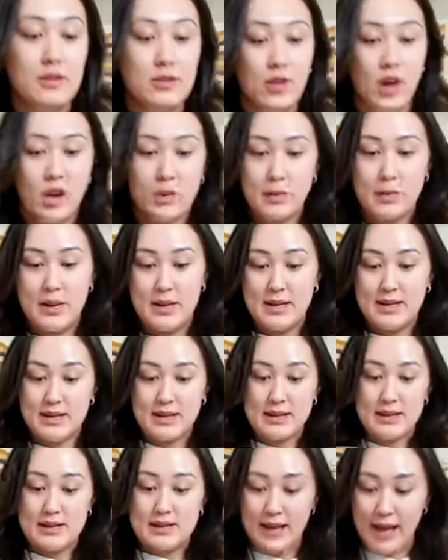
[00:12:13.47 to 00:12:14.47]

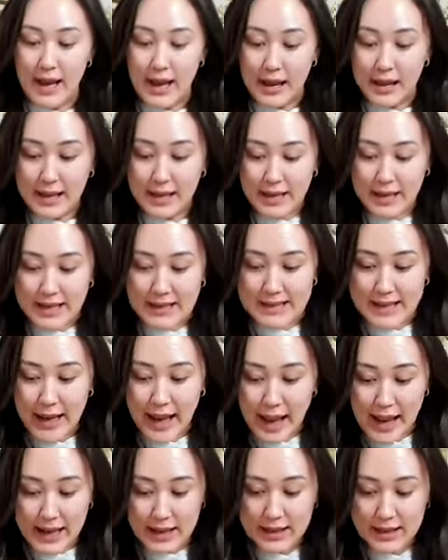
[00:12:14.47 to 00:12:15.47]
Vlogmas day
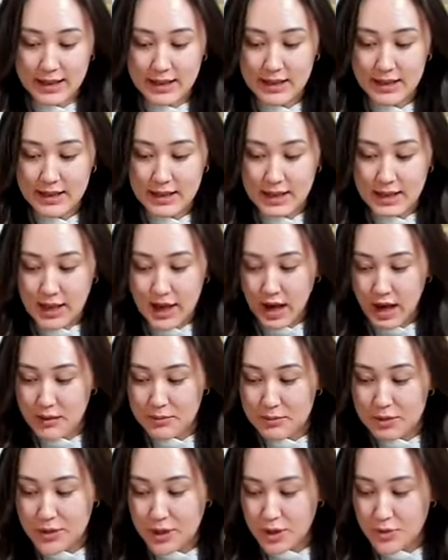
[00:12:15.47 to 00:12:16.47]
10.
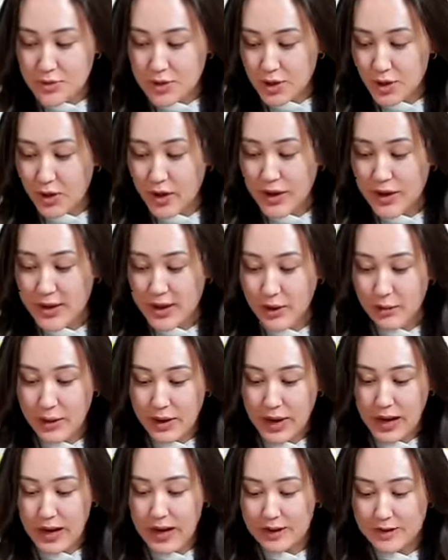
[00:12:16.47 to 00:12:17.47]
I'm so sorry that we
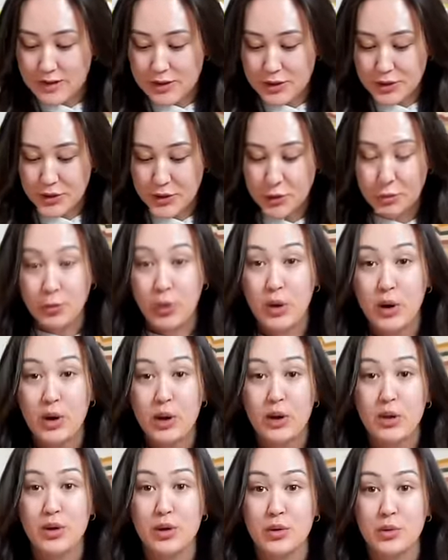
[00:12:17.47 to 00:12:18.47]
had to put
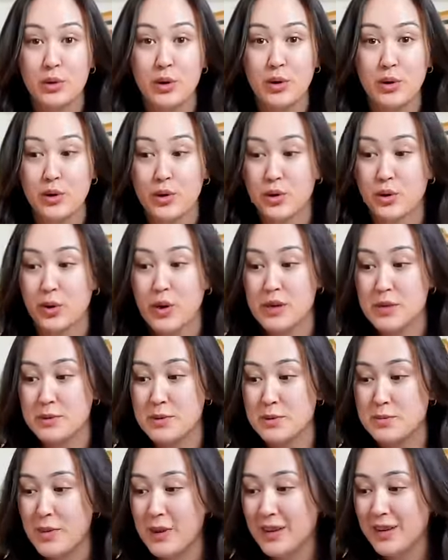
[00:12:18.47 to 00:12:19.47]
you through the
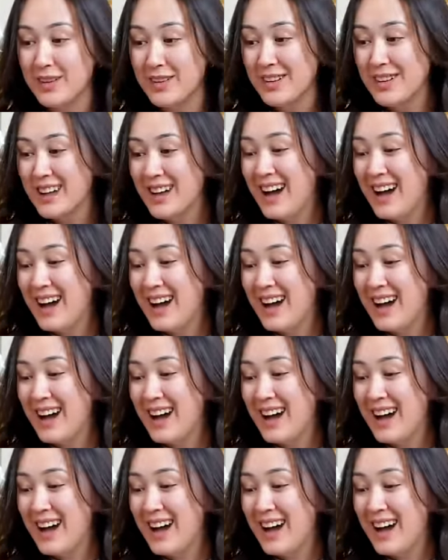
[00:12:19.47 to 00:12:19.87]
Christmas pickle.